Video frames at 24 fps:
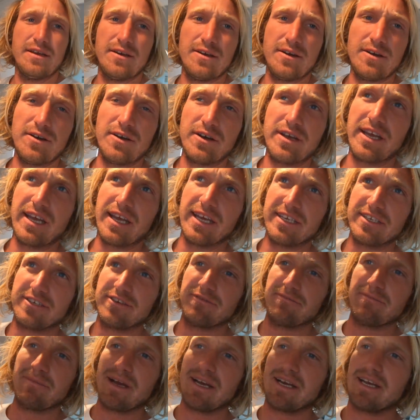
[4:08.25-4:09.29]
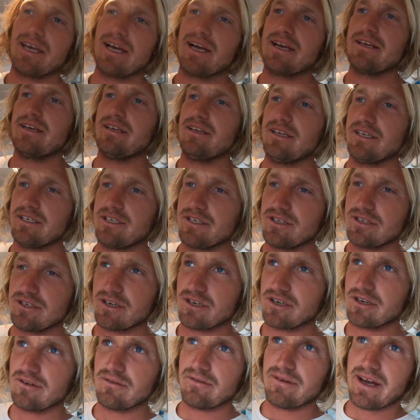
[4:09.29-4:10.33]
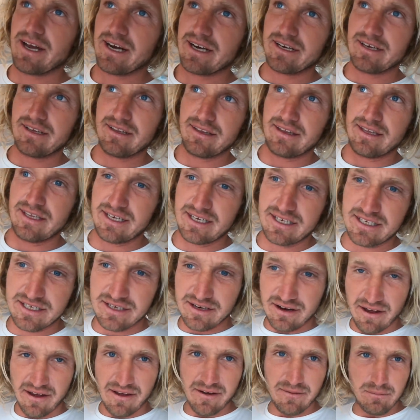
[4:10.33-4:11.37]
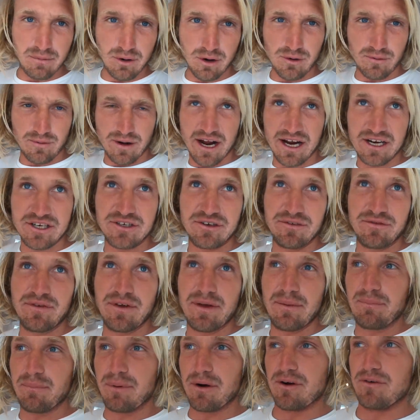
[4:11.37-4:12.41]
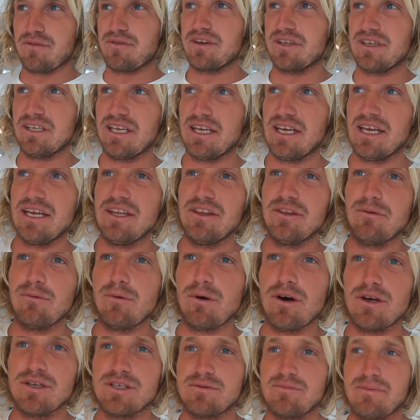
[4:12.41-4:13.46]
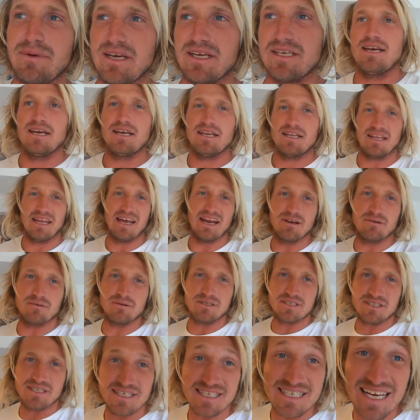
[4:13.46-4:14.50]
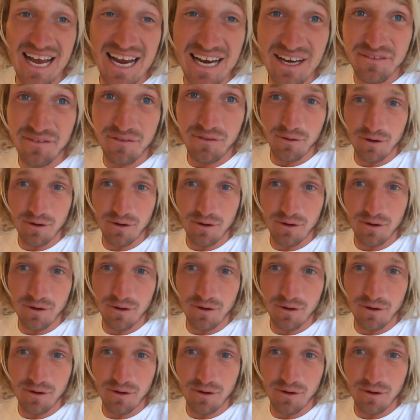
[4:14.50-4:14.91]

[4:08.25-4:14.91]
Okay, so if my calculations are correct, this board rack should fit perfectly in the wall space that it was designed for.